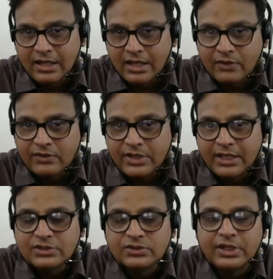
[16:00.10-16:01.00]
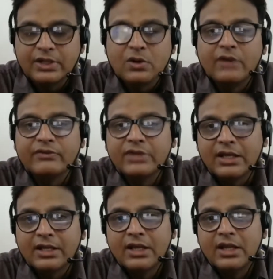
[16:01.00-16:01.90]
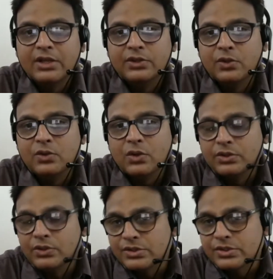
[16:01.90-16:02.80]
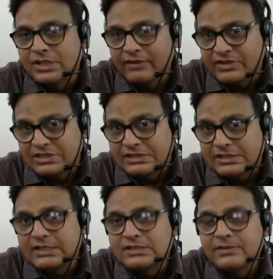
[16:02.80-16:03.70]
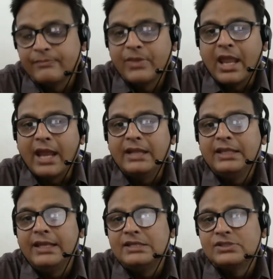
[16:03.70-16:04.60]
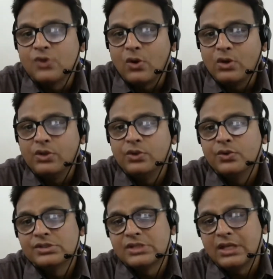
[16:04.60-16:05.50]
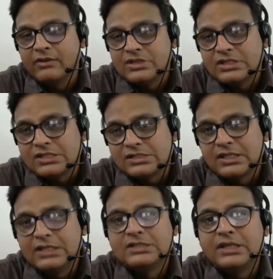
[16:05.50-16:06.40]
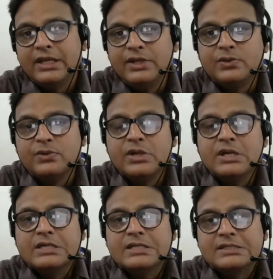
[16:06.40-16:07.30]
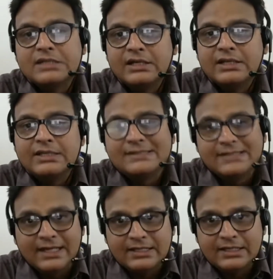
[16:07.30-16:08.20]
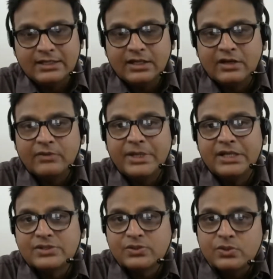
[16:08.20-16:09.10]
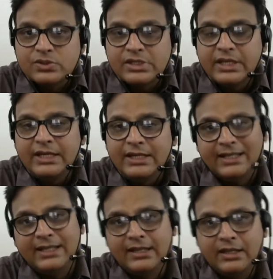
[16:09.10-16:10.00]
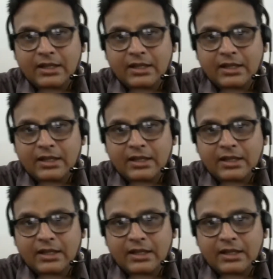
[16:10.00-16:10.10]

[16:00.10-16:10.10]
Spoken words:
around Delhi. So they took out those television sets and they installed those television sets into certain selected government schools in Delhi.